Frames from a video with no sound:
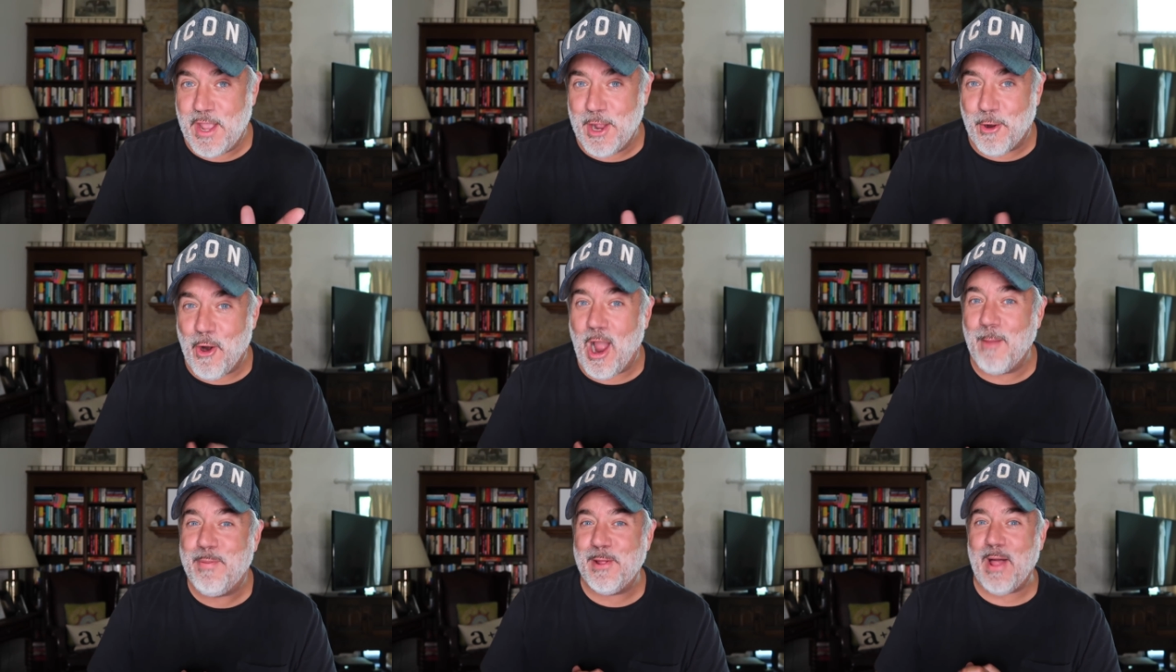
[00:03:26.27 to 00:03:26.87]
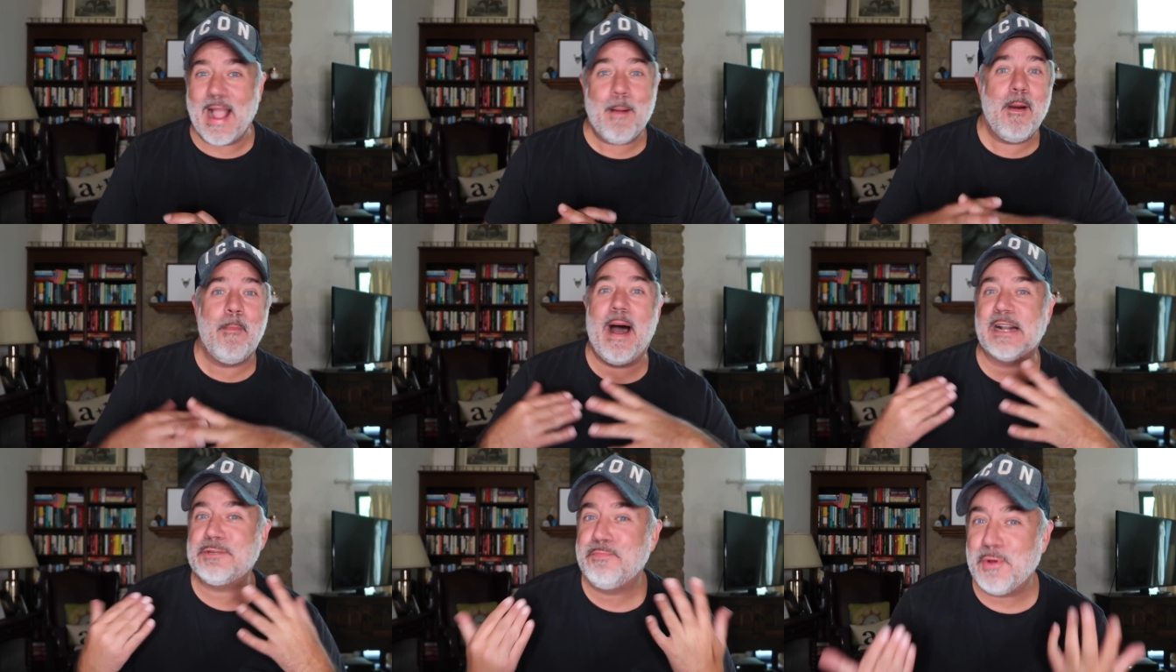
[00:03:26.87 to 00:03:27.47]
theater, I'd be like, I'm
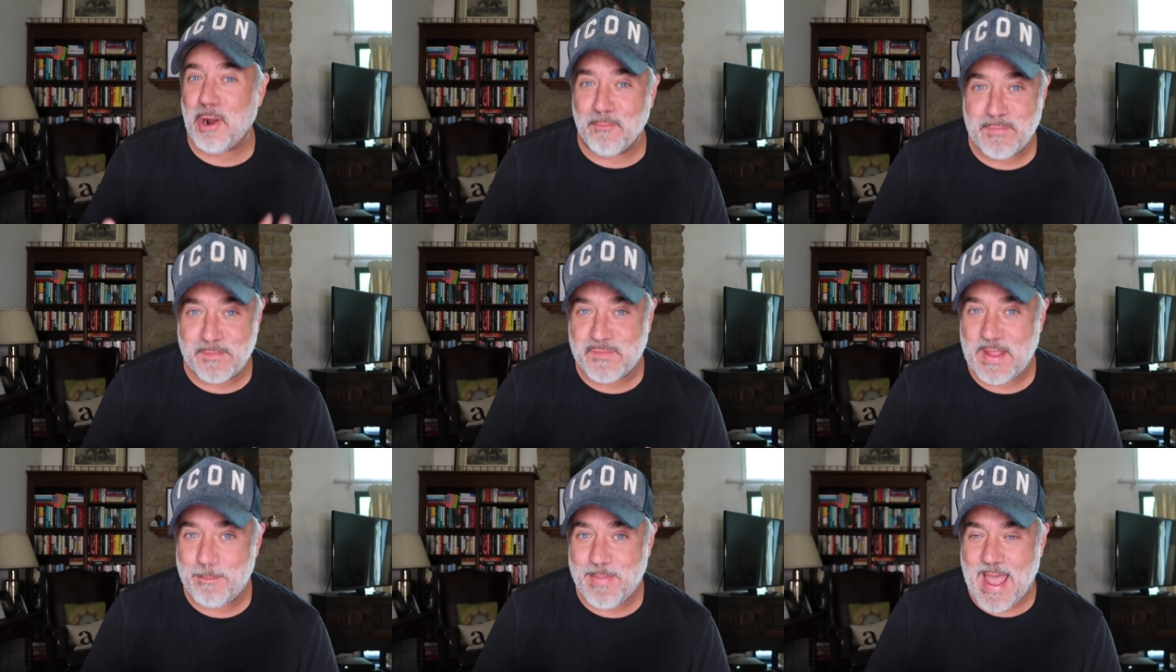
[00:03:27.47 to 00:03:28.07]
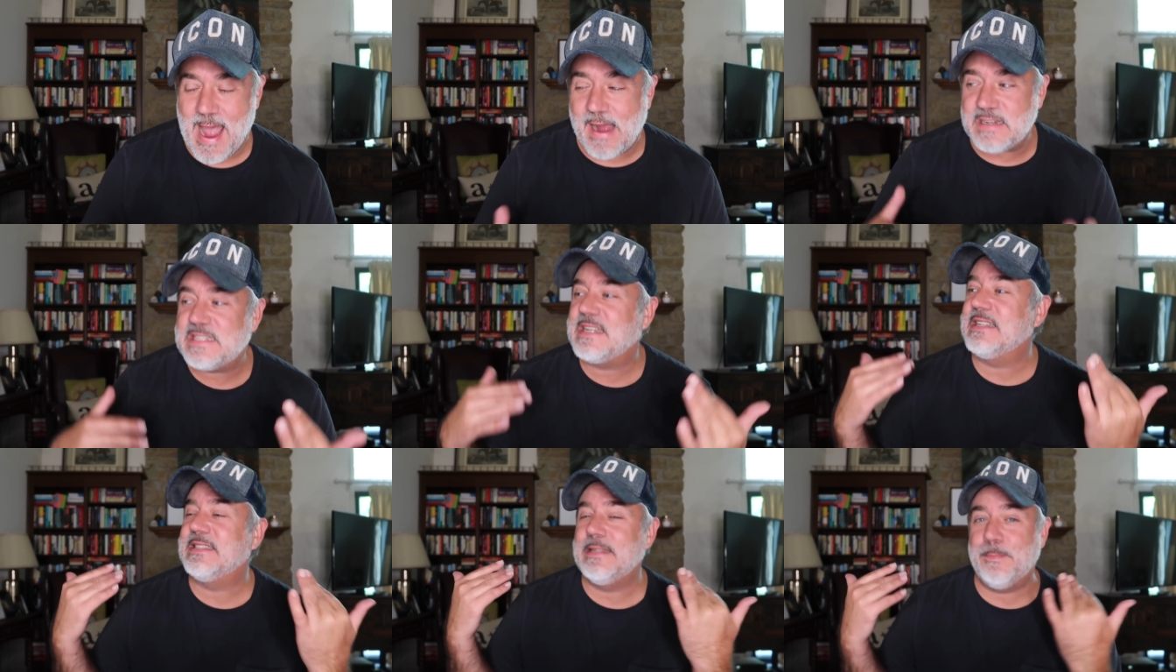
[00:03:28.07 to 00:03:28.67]
about to put on 15 pounds
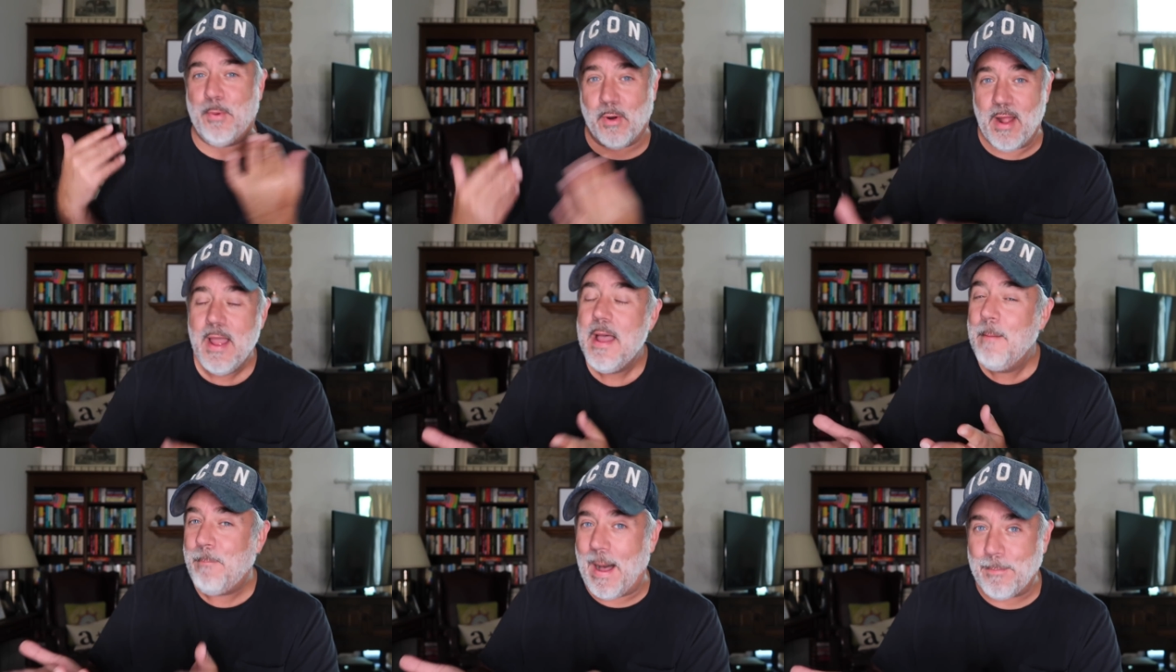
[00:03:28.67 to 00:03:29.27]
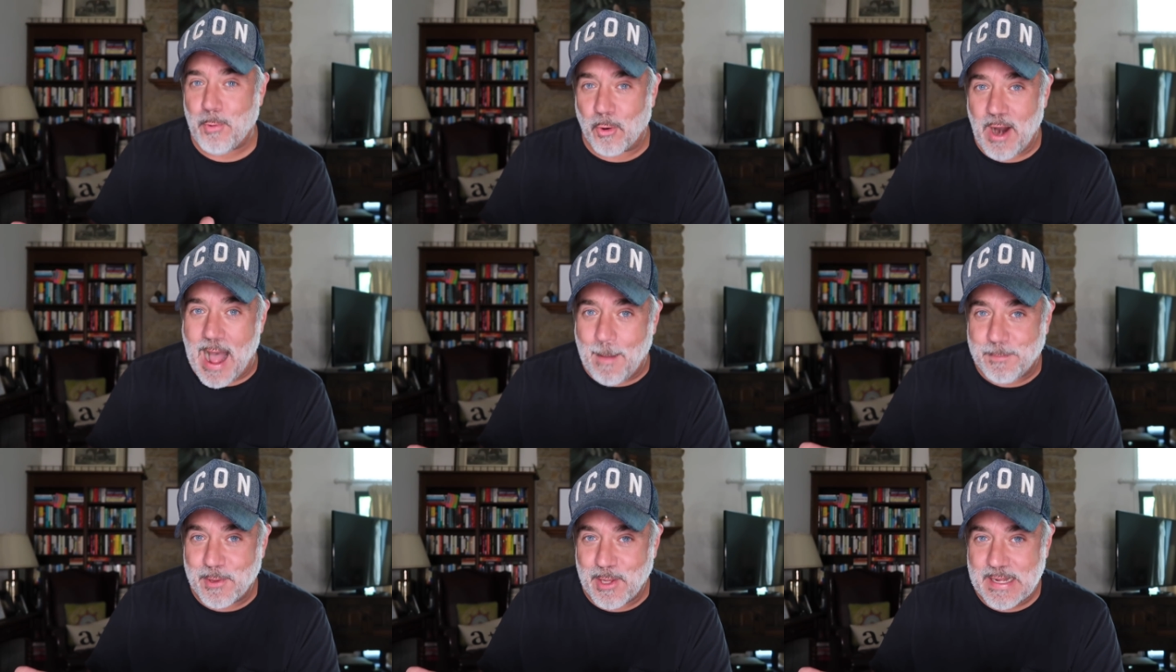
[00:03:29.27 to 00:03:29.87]
because of the por
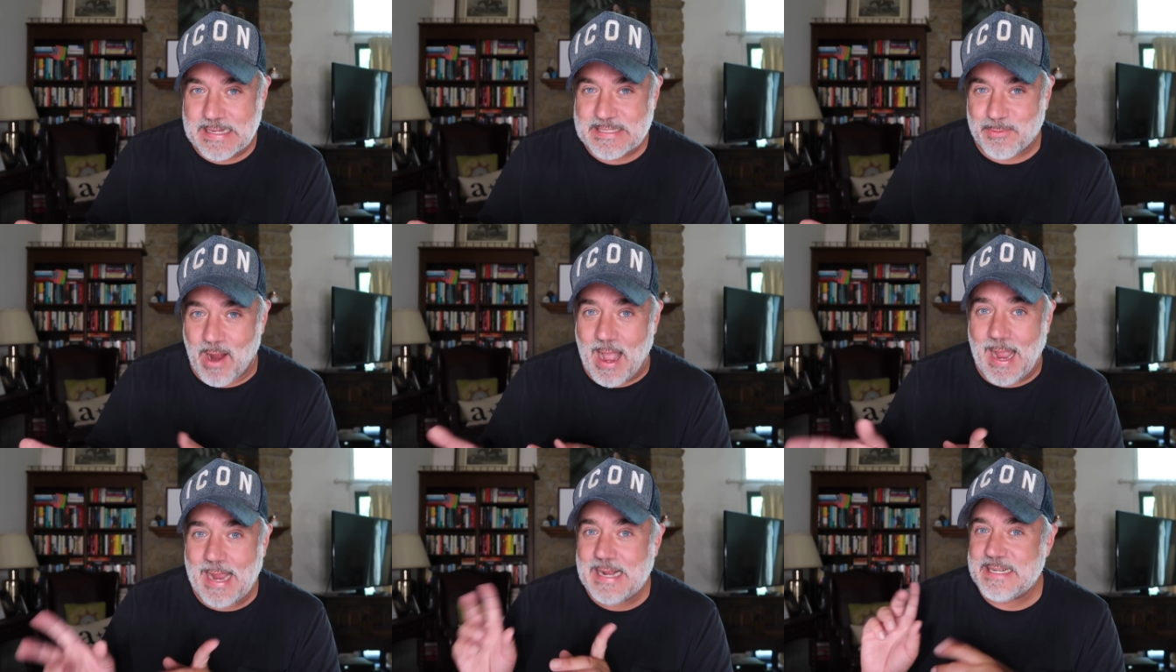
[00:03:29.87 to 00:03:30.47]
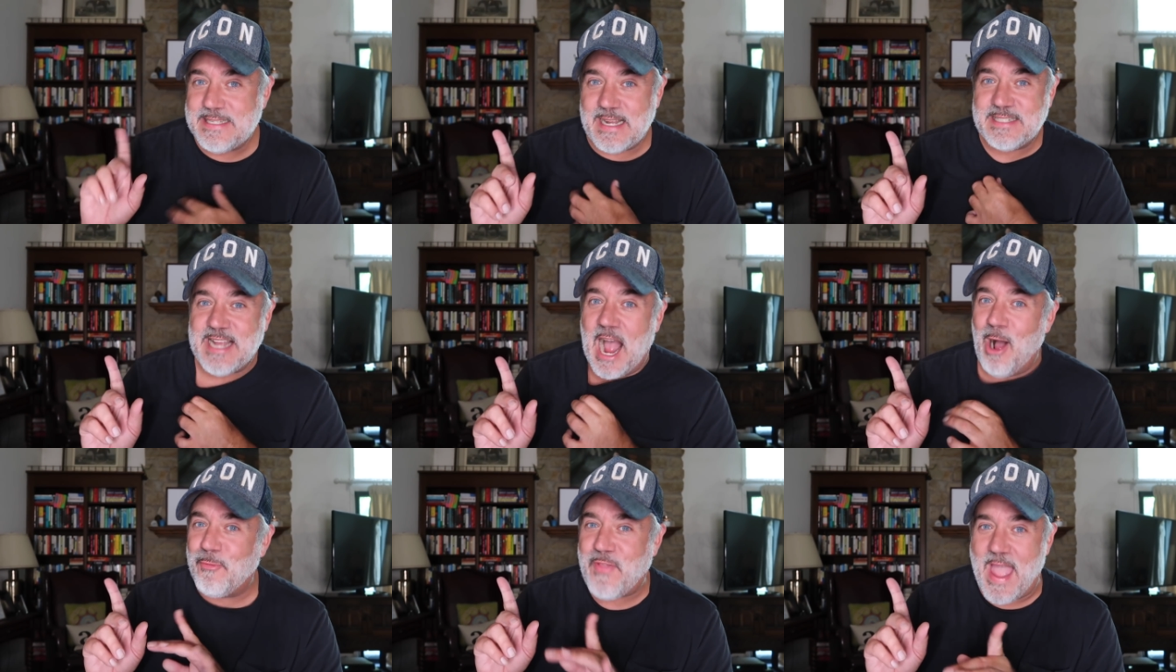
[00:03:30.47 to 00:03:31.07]
Popcornopolis, right? D
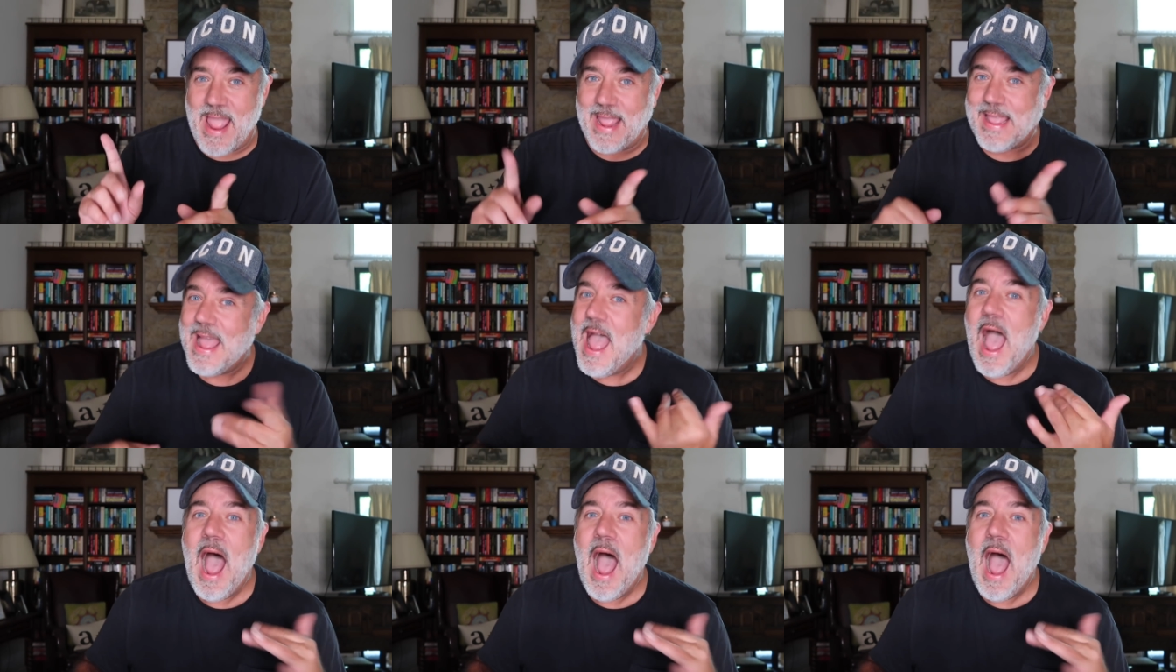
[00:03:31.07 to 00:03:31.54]
don't think.